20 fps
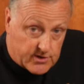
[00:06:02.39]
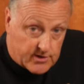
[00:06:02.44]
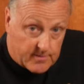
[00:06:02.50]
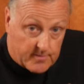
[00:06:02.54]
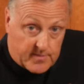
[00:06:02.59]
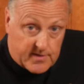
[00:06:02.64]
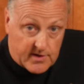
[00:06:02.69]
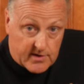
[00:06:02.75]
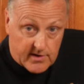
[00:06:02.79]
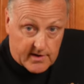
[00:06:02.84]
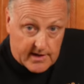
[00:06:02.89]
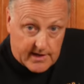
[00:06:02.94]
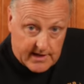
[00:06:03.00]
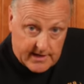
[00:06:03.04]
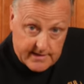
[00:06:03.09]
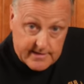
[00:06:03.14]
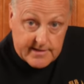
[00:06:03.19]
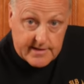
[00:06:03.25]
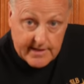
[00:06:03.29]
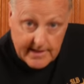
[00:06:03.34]

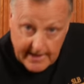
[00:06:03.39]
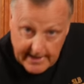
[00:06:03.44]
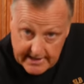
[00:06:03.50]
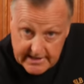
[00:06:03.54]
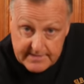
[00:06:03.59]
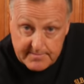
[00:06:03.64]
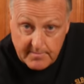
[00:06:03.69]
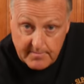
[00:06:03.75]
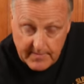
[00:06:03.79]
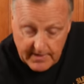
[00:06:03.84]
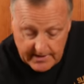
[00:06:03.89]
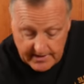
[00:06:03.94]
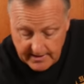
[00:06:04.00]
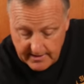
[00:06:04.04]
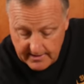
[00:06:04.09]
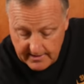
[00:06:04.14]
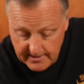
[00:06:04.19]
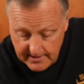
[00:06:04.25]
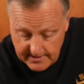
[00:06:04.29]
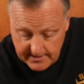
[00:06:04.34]
impurities and the ice and
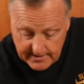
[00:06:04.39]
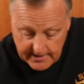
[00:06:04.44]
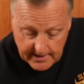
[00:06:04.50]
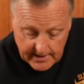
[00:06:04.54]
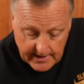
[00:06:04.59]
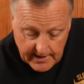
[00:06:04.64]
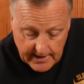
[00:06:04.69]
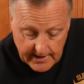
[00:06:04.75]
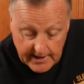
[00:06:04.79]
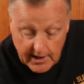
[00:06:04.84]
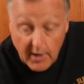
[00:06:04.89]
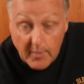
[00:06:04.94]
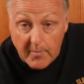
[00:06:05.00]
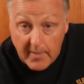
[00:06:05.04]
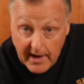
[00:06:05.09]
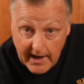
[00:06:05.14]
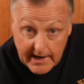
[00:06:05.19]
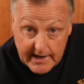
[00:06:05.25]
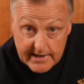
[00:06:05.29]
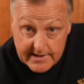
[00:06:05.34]
the air
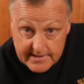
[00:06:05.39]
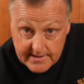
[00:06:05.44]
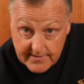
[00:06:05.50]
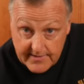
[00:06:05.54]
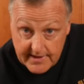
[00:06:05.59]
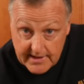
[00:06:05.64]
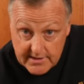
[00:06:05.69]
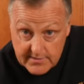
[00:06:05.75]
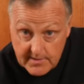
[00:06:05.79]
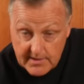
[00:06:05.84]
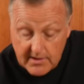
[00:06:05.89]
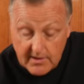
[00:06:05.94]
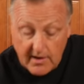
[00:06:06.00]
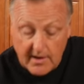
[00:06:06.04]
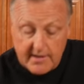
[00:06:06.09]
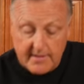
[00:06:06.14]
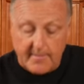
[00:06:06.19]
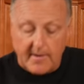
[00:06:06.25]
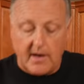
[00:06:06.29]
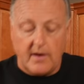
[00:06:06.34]
pockets and things we
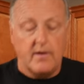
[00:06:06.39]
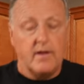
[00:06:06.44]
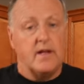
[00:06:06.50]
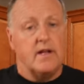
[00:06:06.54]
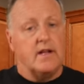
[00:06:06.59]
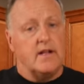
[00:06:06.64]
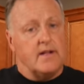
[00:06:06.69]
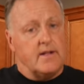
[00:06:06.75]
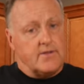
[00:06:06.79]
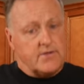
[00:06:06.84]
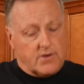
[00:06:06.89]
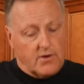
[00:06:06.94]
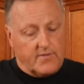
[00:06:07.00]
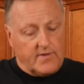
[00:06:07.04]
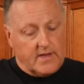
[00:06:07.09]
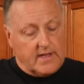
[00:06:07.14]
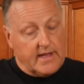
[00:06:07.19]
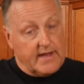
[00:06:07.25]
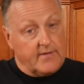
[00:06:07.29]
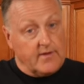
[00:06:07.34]
talked about. So if
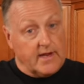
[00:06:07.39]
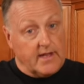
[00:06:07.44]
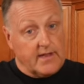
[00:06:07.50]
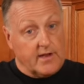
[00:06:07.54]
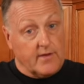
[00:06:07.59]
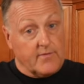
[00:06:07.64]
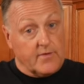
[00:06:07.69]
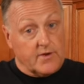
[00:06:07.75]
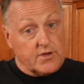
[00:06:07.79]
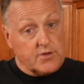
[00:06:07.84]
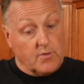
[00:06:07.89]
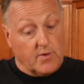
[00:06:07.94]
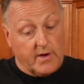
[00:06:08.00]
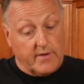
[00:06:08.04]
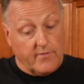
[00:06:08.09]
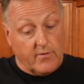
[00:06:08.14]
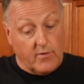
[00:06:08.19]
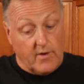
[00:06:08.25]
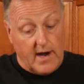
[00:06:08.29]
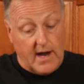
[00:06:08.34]
you leave it in there for
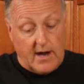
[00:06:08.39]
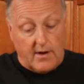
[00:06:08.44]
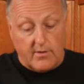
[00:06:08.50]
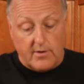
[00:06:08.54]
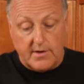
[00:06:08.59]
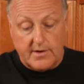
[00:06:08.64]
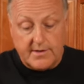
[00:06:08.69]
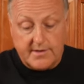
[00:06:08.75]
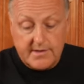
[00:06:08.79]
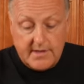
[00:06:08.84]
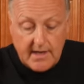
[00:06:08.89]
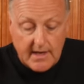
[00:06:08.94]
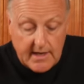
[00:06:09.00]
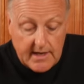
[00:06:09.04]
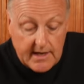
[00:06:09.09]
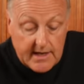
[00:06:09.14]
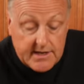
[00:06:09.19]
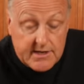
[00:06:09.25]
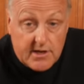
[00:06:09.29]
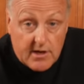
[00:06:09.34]
24 hours,
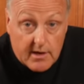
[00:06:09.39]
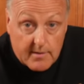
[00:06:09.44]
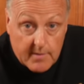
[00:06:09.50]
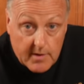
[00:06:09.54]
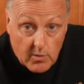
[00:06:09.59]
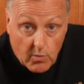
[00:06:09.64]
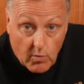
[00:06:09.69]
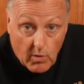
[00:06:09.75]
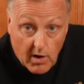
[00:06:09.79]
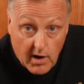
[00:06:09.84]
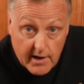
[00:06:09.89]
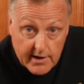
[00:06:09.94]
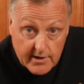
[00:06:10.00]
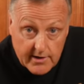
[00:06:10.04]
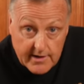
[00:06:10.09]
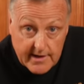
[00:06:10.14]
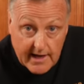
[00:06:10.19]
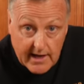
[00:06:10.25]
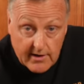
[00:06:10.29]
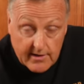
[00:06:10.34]
it's going to be water
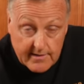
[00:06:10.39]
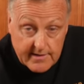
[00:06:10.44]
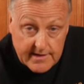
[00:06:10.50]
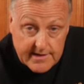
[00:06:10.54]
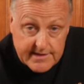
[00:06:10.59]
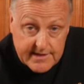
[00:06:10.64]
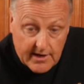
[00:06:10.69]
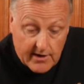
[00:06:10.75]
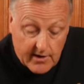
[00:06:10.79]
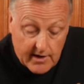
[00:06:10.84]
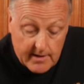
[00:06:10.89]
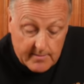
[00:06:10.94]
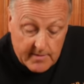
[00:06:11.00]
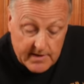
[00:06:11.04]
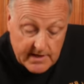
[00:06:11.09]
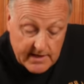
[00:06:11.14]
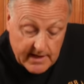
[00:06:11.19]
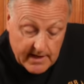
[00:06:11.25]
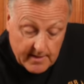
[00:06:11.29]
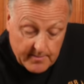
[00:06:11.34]
down in this area, but
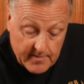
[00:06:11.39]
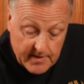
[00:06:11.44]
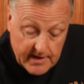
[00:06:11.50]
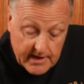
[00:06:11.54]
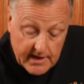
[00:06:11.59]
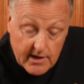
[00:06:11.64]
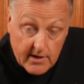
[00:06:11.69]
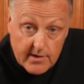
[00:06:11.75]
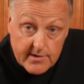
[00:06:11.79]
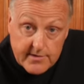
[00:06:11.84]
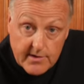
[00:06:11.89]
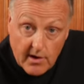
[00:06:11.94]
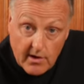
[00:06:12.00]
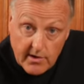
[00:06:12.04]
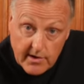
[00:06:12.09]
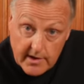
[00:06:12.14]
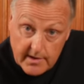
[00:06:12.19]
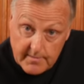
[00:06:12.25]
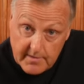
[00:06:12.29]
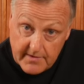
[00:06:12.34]
yet up in here, it's all
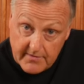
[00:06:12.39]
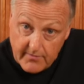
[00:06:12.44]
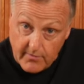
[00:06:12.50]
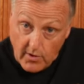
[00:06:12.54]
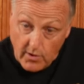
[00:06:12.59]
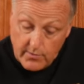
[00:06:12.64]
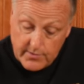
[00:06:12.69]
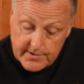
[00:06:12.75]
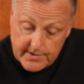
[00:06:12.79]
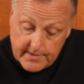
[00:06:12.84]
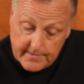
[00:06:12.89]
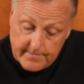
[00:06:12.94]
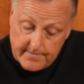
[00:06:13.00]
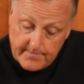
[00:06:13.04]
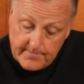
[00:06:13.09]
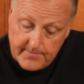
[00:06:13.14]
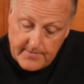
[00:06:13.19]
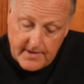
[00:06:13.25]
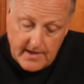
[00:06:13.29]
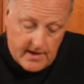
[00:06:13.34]
going to be frozen.
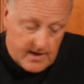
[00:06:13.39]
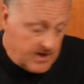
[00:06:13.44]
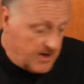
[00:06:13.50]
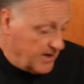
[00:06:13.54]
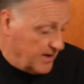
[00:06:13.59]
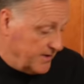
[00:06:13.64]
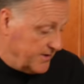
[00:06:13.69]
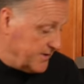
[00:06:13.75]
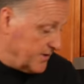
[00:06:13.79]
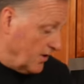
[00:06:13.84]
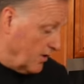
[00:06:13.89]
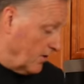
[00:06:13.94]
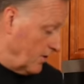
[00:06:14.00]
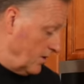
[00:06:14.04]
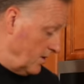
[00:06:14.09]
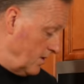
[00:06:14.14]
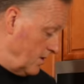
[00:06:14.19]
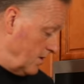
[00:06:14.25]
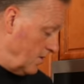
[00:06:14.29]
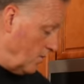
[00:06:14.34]
So
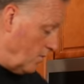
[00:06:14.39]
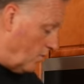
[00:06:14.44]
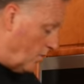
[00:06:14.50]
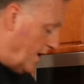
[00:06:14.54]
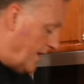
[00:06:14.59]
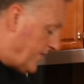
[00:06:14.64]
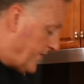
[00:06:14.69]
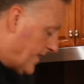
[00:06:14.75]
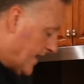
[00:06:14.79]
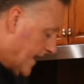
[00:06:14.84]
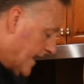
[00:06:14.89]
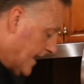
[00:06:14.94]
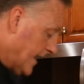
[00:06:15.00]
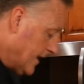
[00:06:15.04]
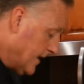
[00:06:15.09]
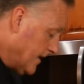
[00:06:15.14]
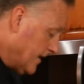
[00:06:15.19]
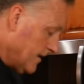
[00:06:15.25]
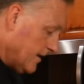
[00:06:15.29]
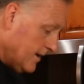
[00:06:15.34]
with
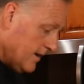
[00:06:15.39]
that,